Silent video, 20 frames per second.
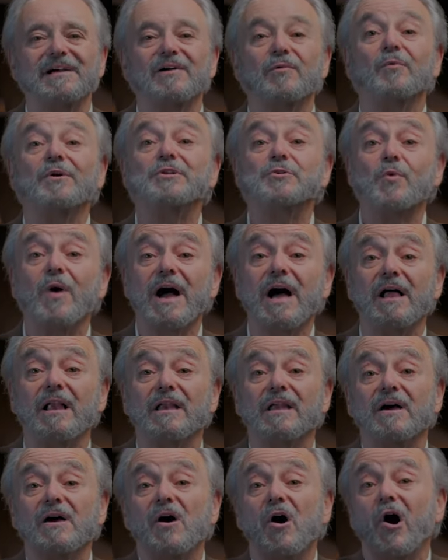We dwell
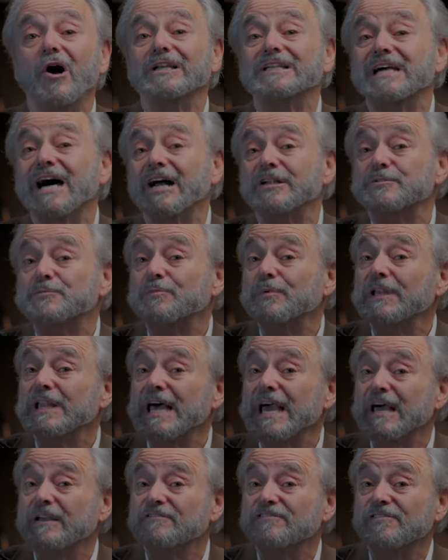on God's
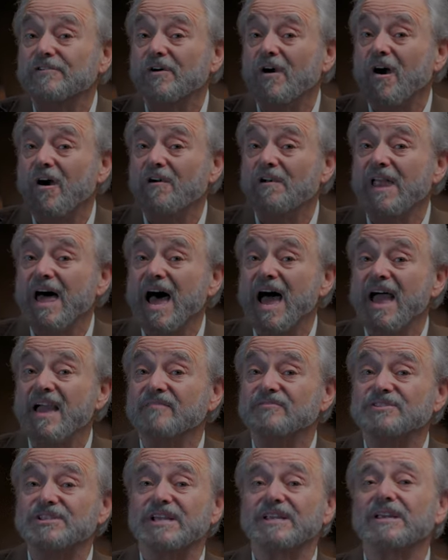plan for our
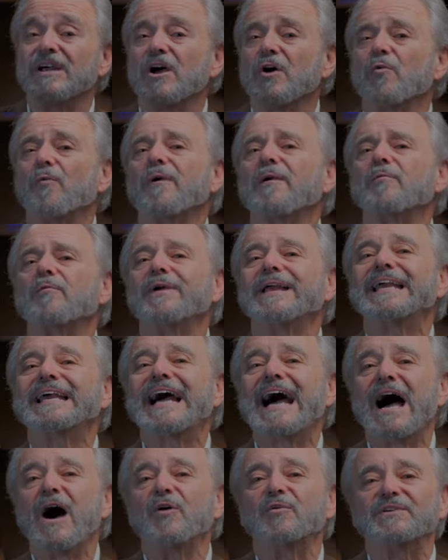lives, and we
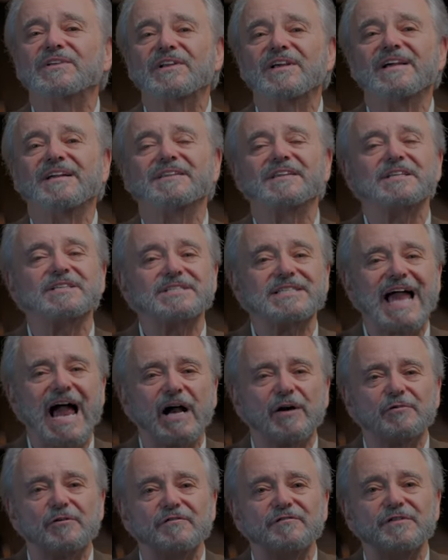recount the
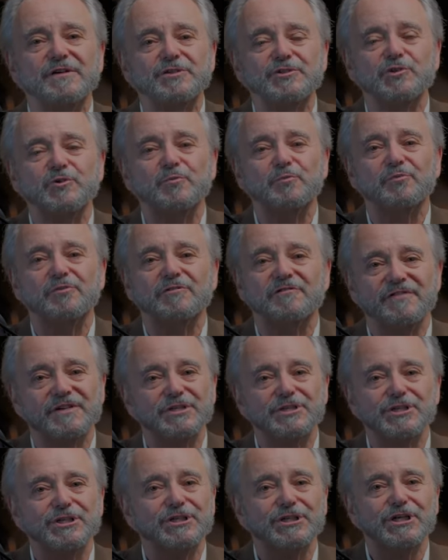sacrificial
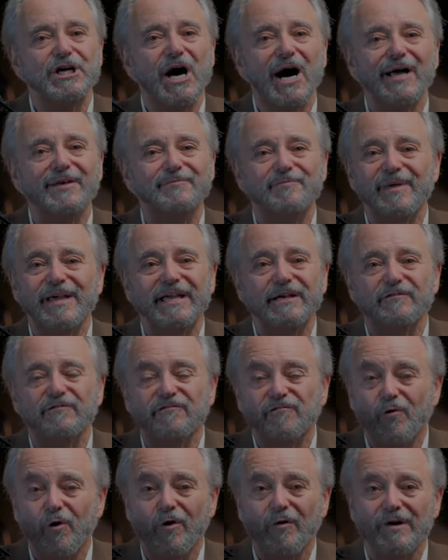provision God made
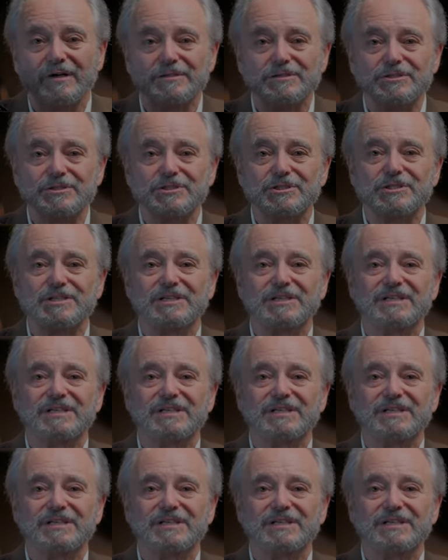for us.